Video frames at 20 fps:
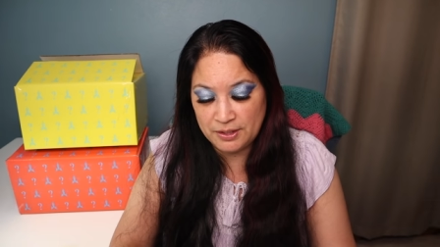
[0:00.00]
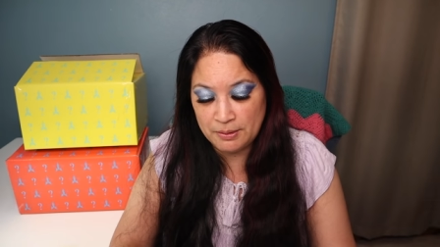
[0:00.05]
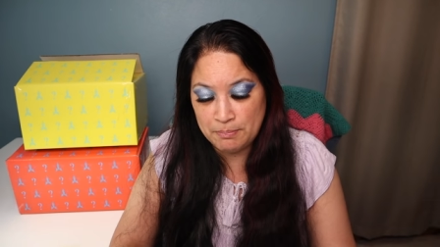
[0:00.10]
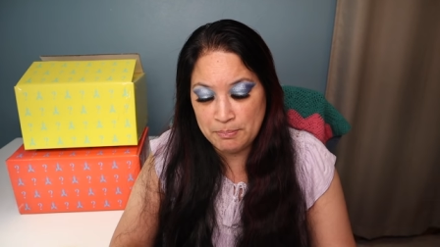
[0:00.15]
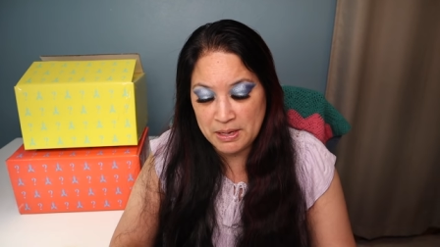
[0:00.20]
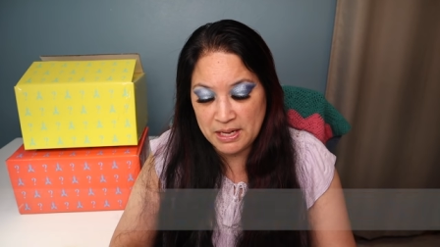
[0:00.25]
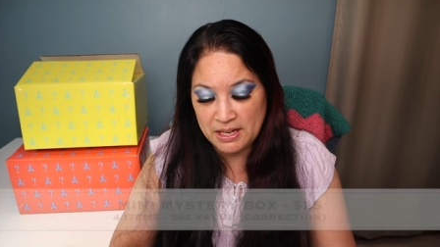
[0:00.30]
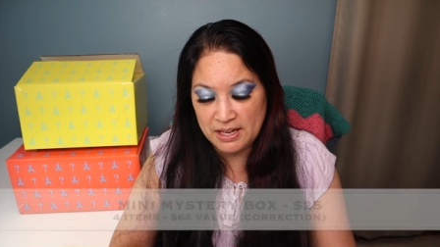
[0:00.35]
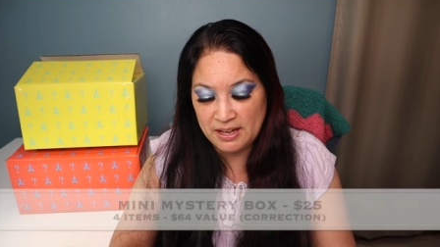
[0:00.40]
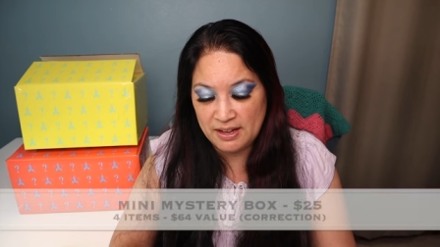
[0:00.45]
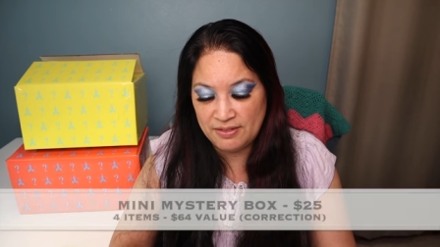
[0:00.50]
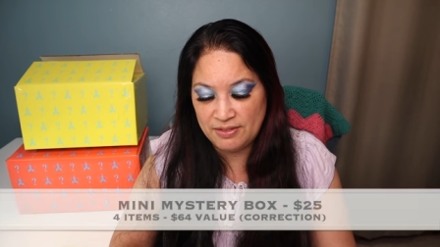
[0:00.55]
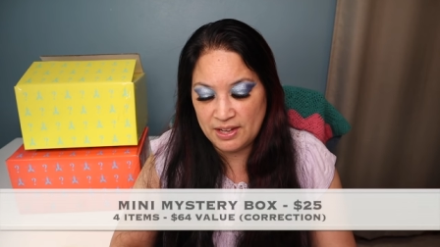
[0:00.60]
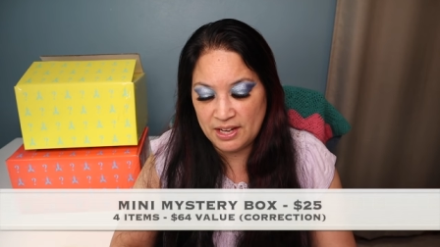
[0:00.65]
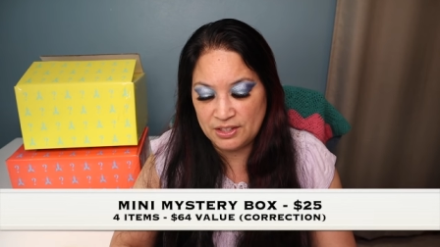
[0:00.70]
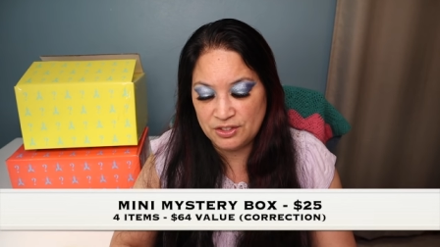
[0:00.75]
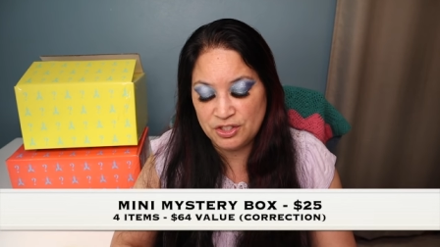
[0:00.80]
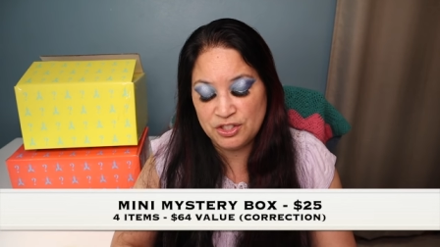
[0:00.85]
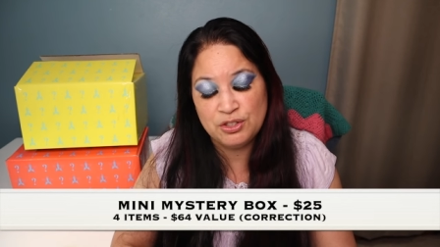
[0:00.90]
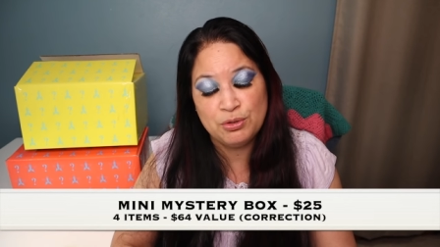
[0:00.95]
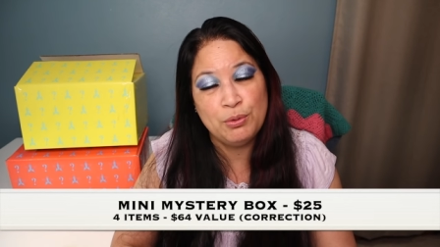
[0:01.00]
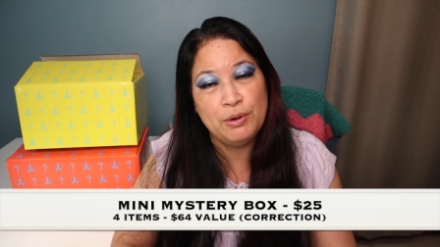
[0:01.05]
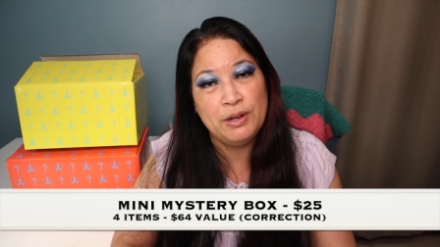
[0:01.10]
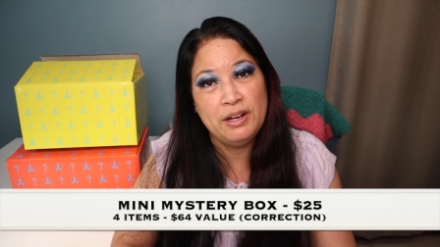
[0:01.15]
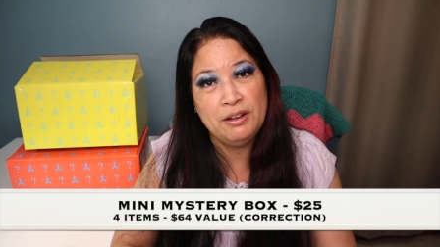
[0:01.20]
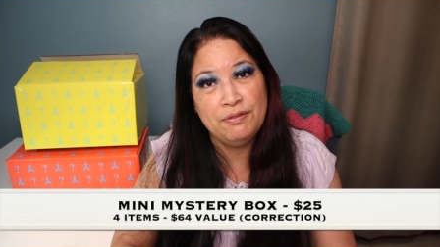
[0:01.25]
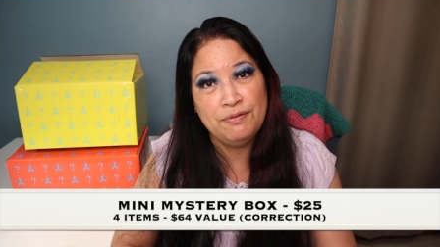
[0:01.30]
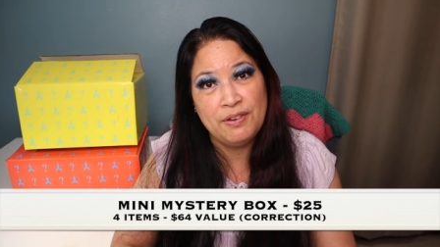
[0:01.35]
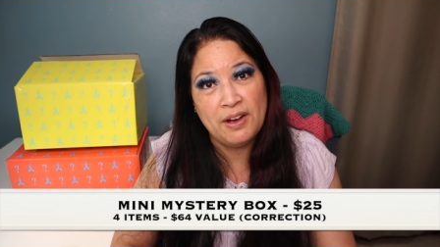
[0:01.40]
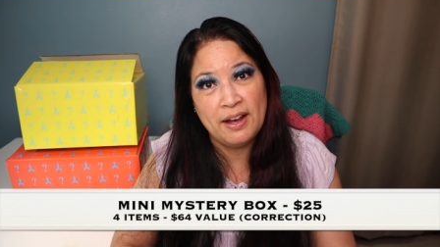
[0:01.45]
the mini and that's
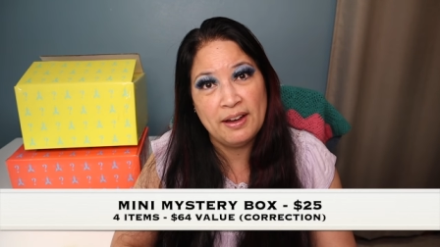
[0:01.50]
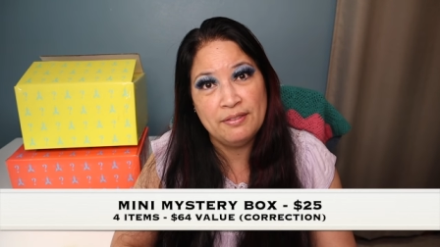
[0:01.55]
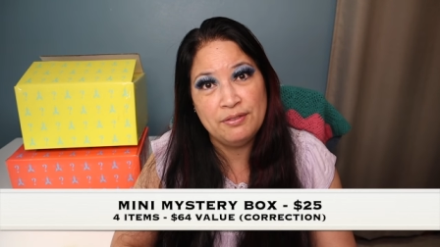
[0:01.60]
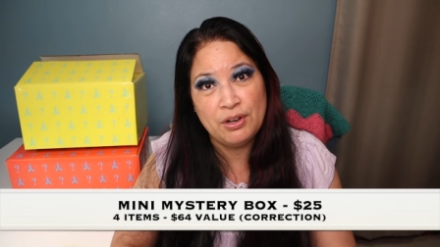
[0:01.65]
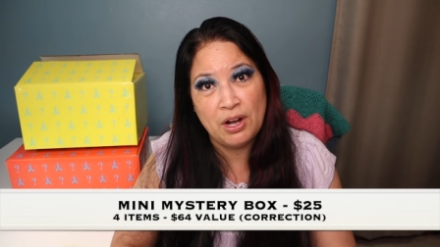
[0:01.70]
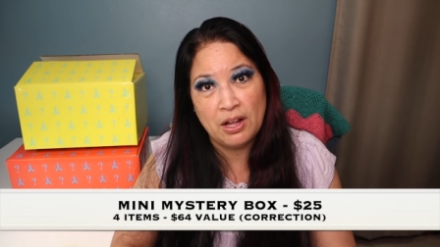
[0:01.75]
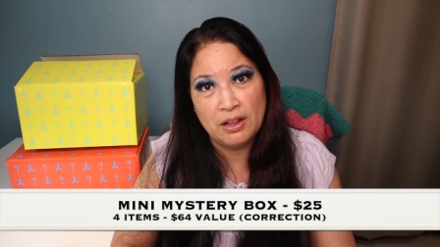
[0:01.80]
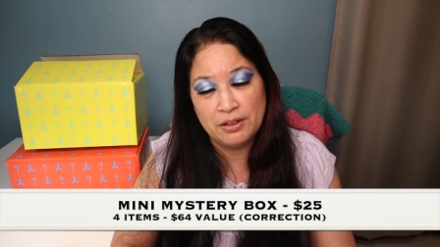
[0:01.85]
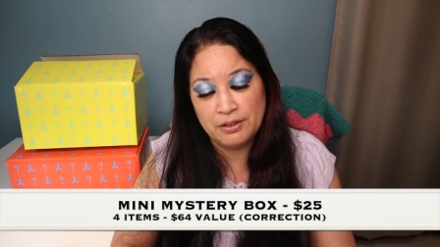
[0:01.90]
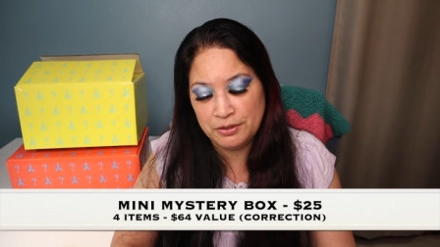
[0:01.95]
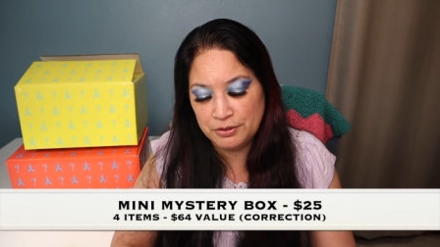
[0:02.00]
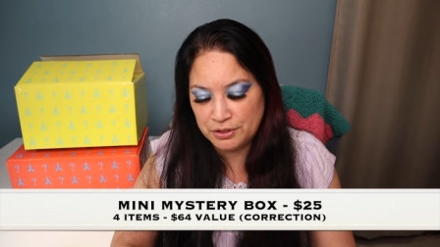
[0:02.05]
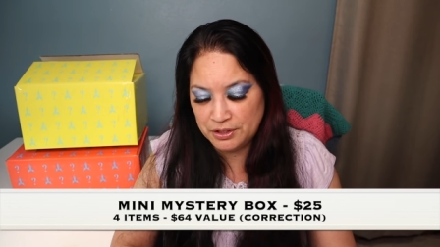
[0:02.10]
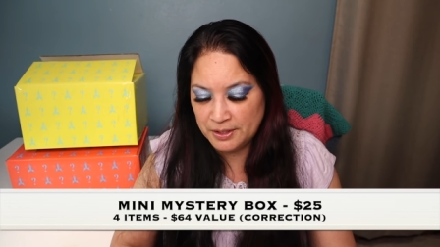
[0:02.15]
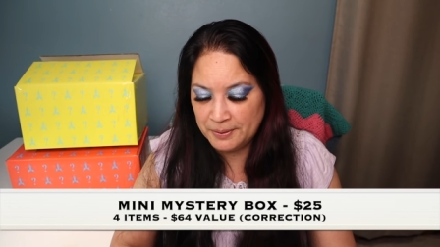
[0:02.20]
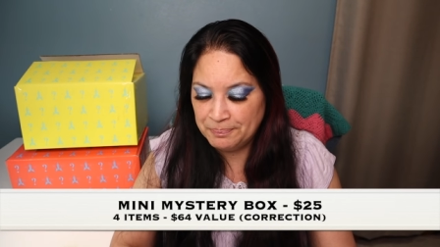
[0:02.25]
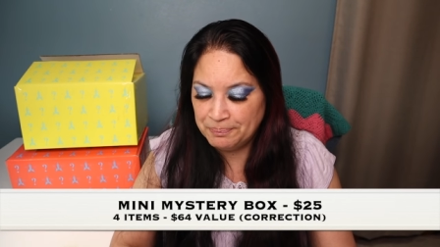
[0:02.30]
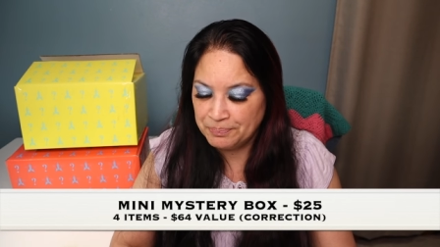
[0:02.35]
$25